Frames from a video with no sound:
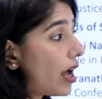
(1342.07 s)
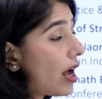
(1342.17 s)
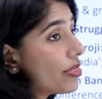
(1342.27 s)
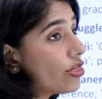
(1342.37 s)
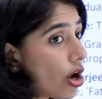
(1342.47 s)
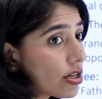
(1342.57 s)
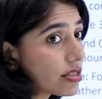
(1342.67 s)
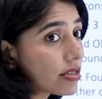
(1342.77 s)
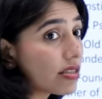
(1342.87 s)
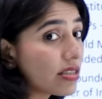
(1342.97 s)
are
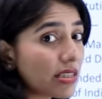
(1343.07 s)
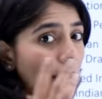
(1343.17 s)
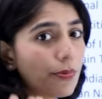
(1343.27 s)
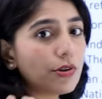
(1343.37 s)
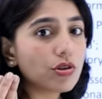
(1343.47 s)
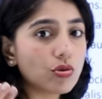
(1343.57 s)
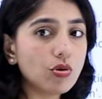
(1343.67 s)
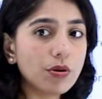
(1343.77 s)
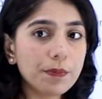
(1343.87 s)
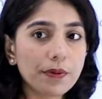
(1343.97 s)
not a separate
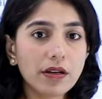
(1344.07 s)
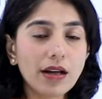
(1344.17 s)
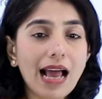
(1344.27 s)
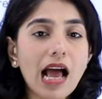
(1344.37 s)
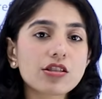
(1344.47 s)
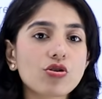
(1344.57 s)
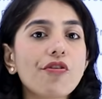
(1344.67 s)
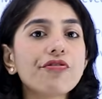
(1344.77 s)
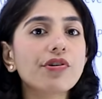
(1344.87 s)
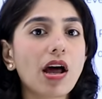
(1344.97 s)
group as
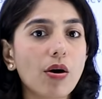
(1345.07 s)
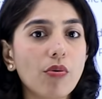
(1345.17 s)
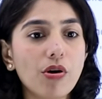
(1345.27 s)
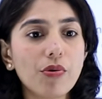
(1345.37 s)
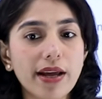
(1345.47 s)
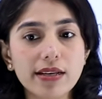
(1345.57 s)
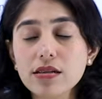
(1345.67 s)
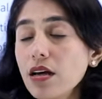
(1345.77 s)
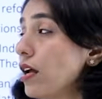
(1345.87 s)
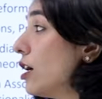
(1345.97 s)
of now. All right.